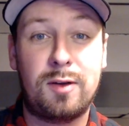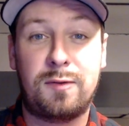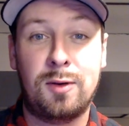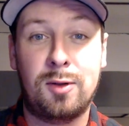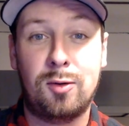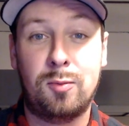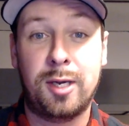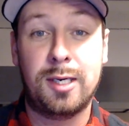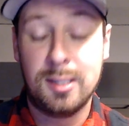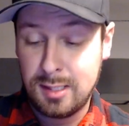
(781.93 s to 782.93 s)
for a little
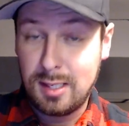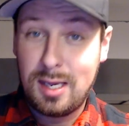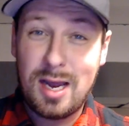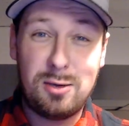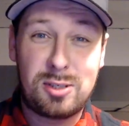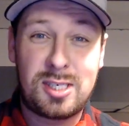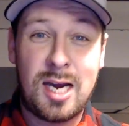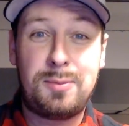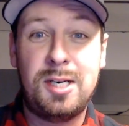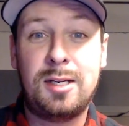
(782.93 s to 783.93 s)
bit and you
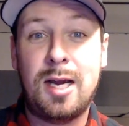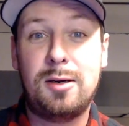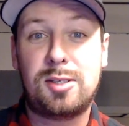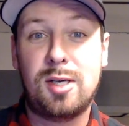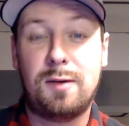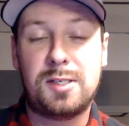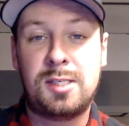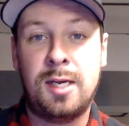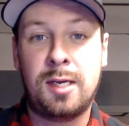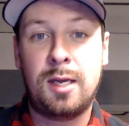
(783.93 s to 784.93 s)
stopped in and got yourself a
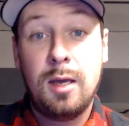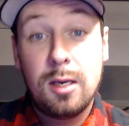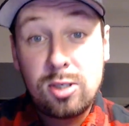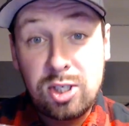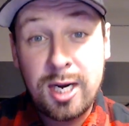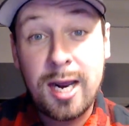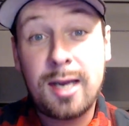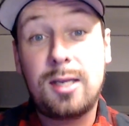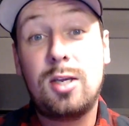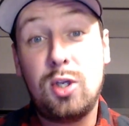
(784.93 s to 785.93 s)
stick,
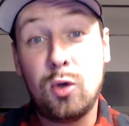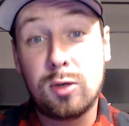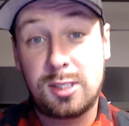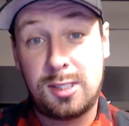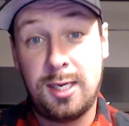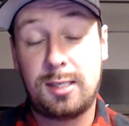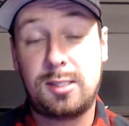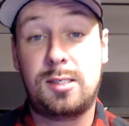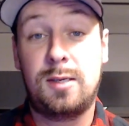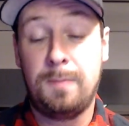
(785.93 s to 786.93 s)
check your
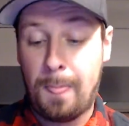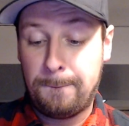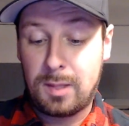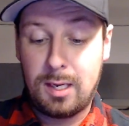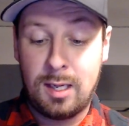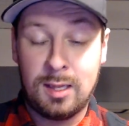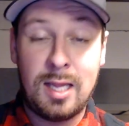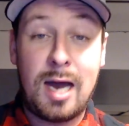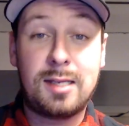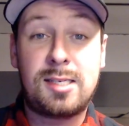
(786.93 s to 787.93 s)
sticks. A
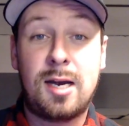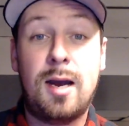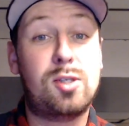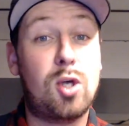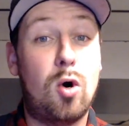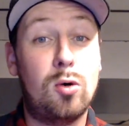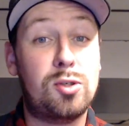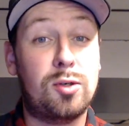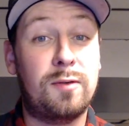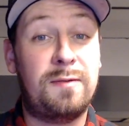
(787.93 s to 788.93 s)
lot of times the
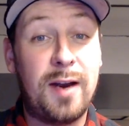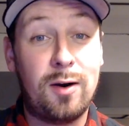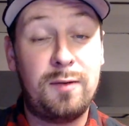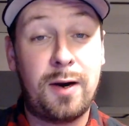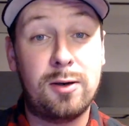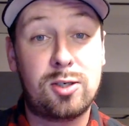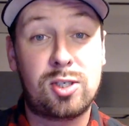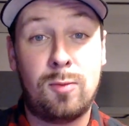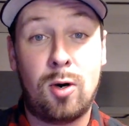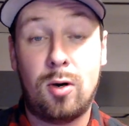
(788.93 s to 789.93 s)
holes are very, very
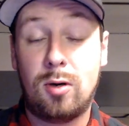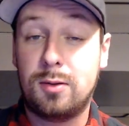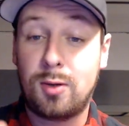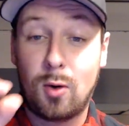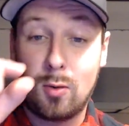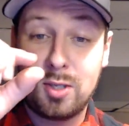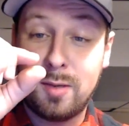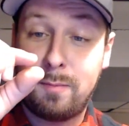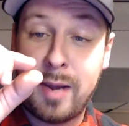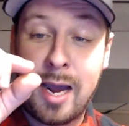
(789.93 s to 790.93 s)
small. They're only
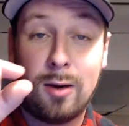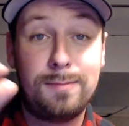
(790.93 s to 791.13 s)
about